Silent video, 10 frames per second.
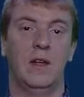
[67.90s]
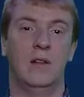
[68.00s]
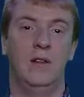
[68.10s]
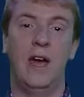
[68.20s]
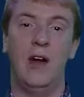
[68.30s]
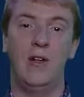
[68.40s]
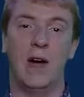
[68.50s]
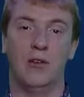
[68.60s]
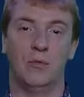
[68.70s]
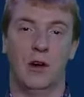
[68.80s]
The area
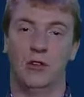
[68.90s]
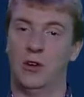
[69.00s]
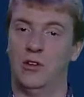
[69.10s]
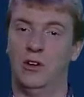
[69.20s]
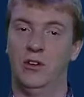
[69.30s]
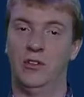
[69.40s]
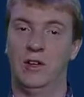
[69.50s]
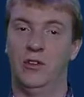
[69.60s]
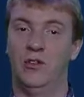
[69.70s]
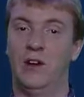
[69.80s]
of smart structures
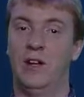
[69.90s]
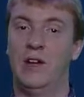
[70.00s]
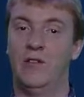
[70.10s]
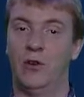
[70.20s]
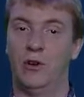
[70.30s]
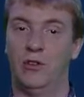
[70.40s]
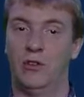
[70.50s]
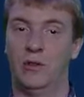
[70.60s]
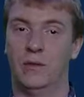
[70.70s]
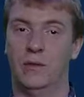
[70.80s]
is very diverse.
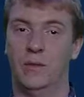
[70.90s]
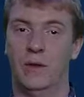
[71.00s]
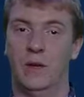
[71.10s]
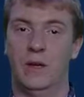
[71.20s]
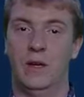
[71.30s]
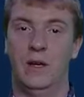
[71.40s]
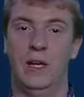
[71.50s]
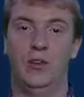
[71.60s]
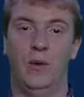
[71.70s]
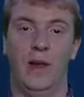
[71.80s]

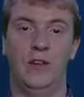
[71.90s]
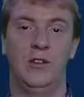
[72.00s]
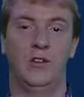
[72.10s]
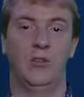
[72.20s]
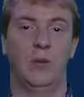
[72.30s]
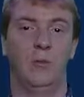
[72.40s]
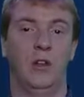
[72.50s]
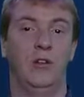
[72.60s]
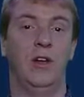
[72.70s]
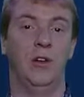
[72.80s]
It ranges from
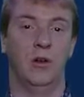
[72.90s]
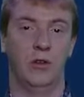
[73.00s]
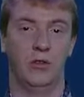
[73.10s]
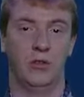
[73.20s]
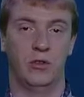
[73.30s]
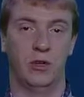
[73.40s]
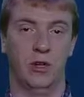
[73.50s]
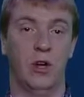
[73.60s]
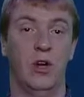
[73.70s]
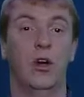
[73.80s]
materials
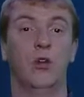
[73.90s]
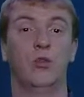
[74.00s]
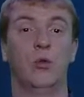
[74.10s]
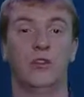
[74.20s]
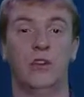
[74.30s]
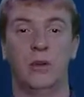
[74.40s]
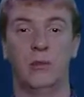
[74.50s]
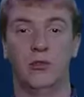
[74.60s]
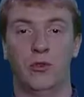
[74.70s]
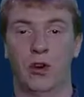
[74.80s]
to a system
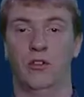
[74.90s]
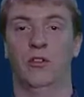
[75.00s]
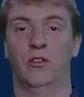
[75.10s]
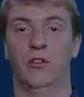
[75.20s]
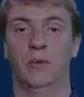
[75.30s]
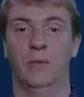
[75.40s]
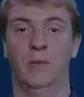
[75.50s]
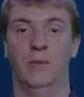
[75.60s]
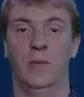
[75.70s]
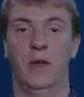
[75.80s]
of structures.
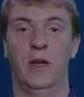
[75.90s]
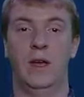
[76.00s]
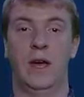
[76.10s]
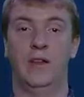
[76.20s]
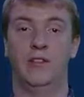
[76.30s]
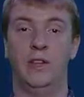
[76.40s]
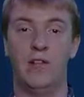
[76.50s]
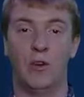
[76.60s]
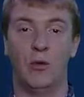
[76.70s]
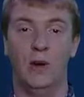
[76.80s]
And
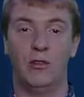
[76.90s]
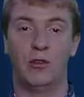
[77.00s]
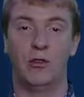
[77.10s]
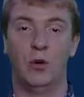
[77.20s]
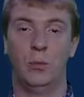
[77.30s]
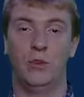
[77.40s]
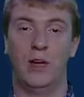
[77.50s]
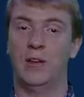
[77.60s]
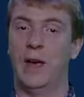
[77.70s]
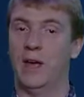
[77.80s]
several research groups at
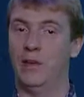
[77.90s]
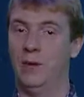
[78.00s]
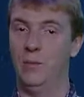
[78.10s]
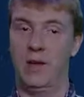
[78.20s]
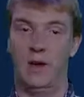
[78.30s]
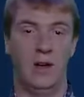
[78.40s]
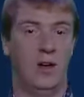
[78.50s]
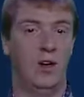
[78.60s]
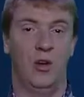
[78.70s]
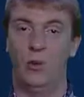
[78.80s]
academia,
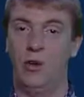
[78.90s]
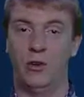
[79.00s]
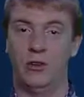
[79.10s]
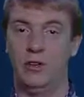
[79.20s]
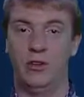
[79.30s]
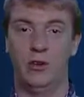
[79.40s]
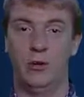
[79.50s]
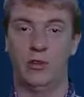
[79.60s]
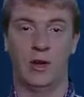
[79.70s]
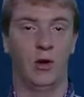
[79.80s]
research
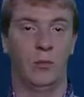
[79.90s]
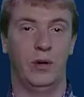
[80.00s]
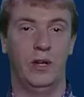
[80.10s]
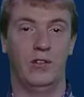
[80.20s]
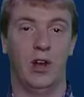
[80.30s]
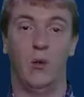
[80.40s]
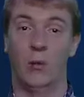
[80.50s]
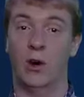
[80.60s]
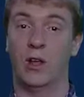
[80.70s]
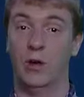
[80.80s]
institutes and companies are
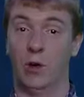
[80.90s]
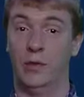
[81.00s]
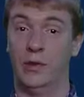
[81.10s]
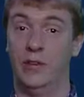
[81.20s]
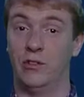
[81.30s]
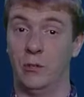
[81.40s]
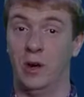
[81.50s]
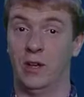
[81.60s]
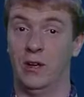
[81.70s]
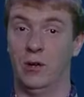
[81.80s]
working on these smart
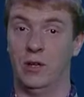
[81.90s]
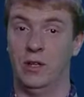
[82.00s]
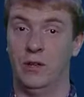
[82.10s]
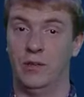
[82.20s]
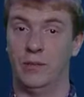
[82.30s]
technologies.